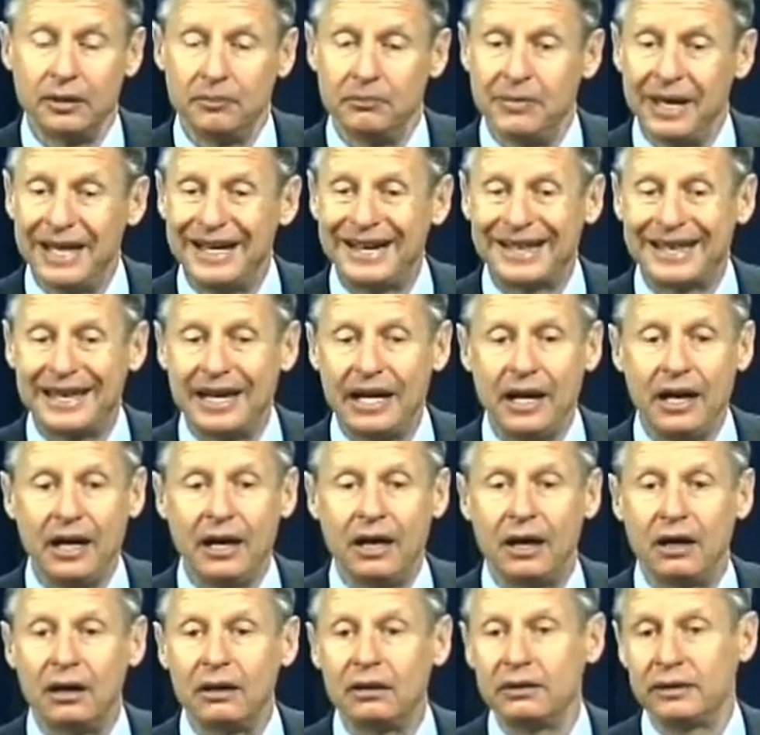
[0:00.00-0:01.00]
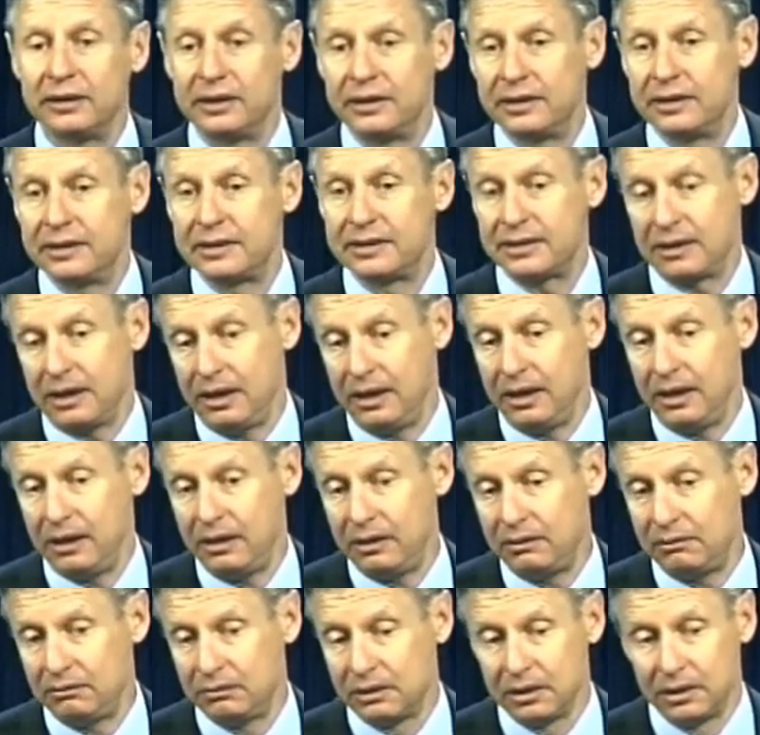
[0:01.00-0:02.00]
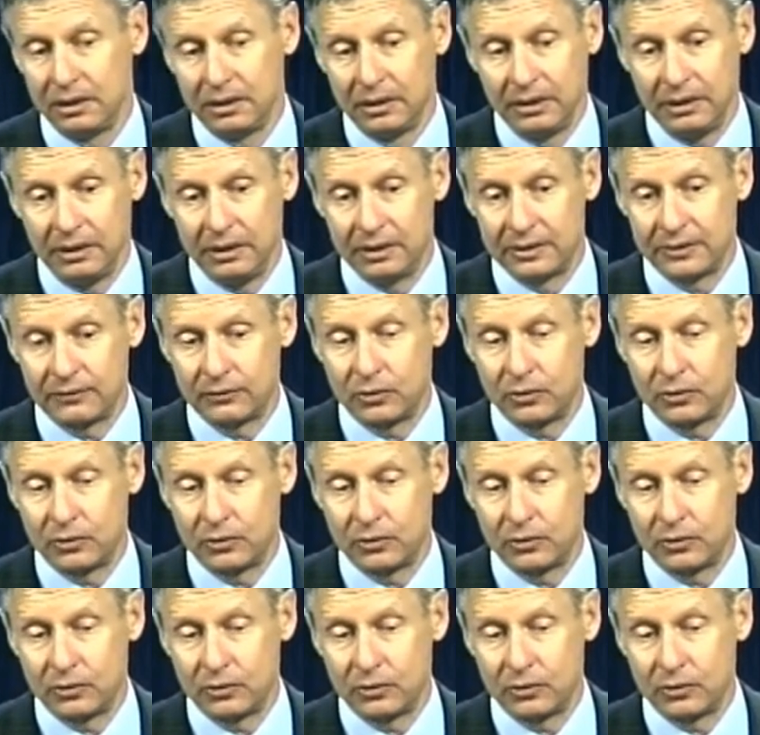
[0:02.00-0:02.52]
Medicare is